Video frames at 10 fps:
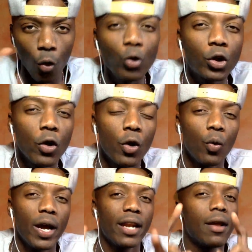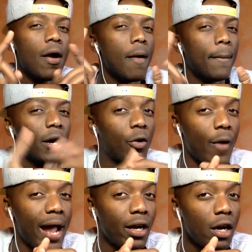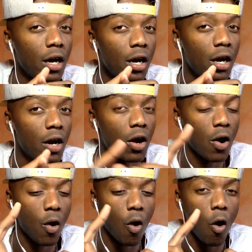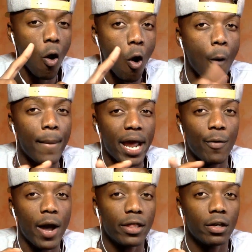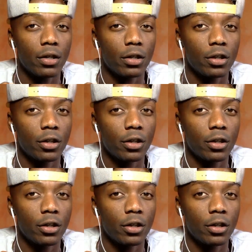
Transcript: Who's going to win? McGregor or Mayweather?